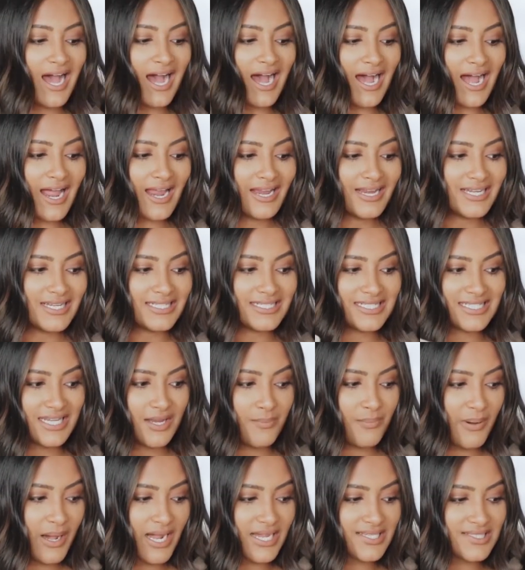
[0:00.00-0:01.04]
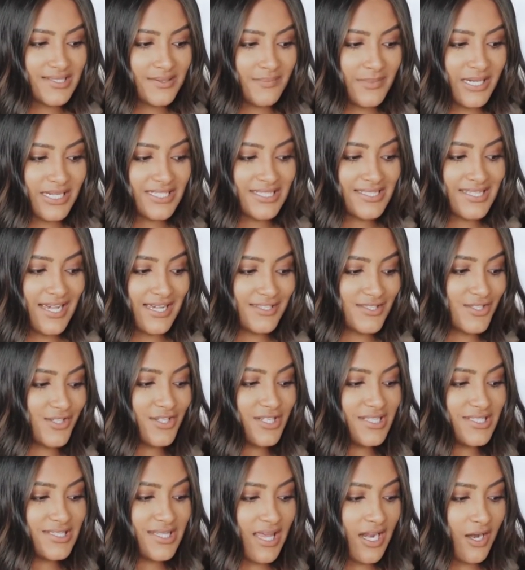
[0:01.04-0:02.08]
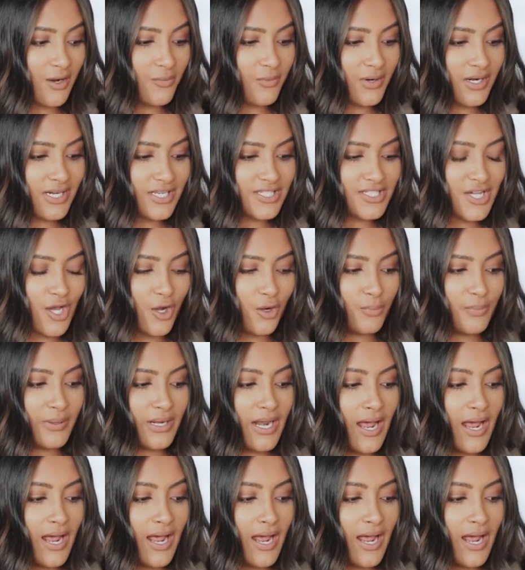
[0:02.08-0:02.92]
I did buy some accessories that I wanted to open